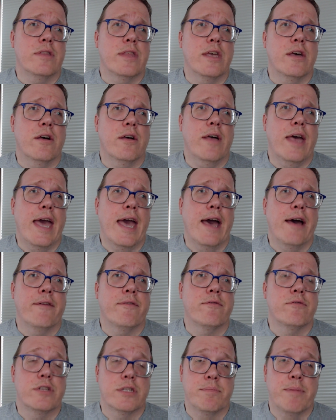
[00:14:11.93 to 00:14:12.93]
they'll
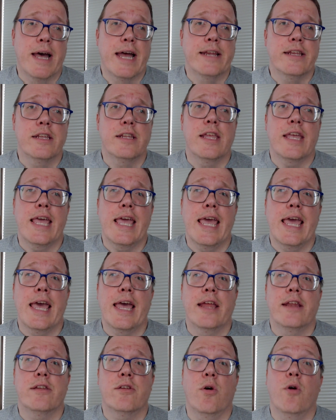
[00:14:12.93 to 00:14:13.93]
have responded
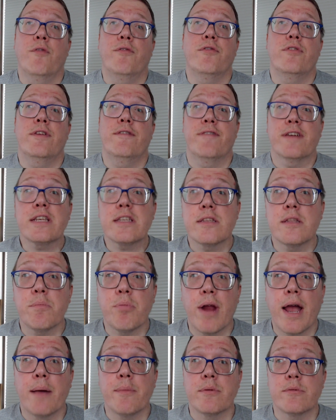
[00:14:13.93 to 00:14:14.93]
and hopefully fixed the
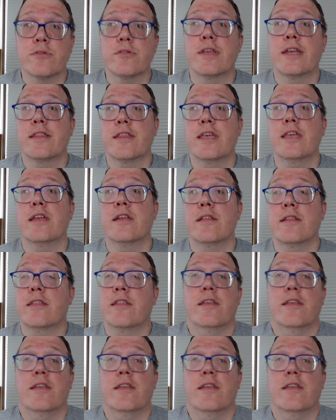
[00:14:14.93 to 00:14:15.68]
problem so that they can,